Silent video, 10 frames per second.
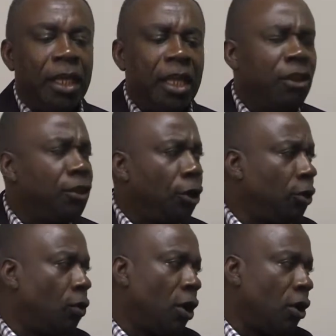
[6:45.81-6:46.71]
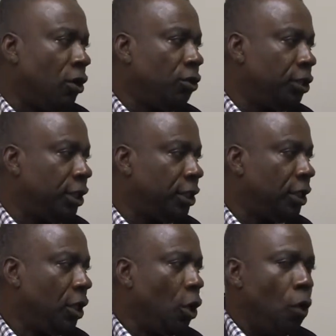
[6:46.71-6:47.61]
in third world countries,
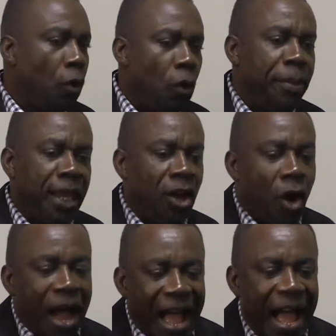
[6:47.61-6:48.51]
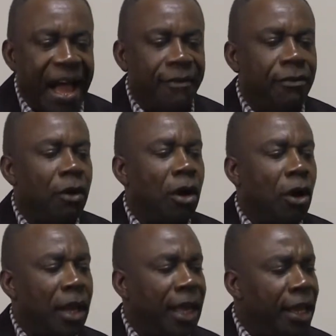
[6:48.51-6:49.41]
who may not have
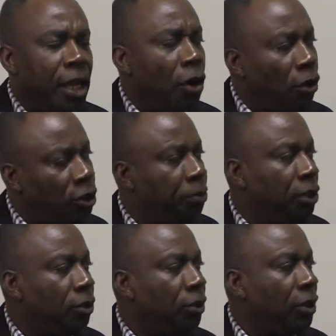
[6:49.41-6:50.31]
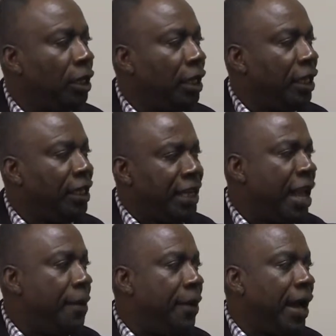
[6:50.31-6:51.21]
any hospital
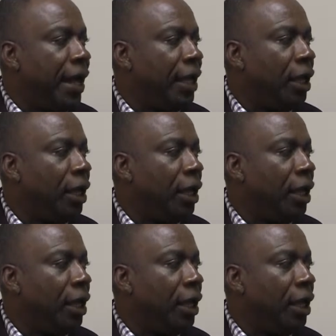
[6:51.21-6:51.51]
nearby,